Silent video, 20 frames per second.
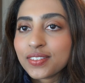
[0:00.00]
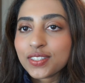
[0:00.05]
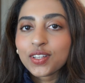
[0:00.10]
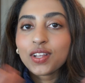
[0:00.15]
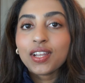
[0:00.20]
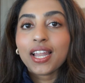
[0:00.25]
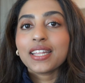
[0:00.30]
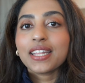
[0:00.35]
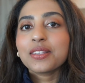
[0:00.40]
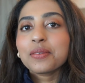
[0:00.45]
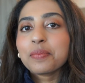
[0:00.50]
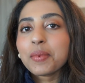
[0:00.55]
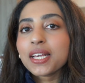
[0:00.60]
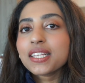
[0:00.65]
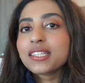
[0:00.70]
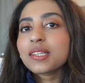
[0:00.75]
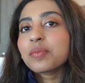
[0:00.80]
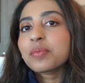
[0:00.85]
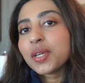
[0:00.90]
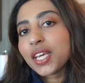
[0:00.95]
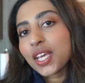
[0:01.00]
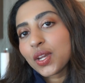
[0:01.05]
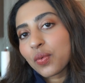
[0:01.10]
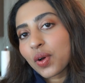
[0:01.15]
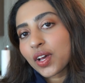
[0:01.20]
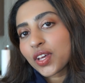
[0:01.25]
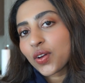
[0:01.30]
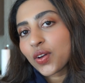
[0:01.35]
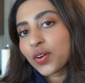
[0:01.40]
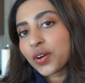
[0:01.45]
So let's make some
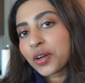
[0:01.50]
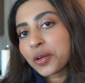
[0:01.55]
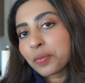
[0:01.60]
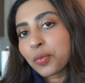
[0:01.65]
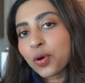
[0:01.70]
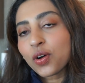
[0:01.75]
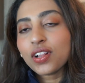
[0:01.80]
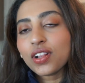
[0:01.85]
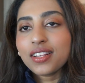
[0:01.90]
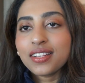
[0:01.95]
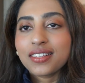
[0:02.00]
quinoa yogurt bowl.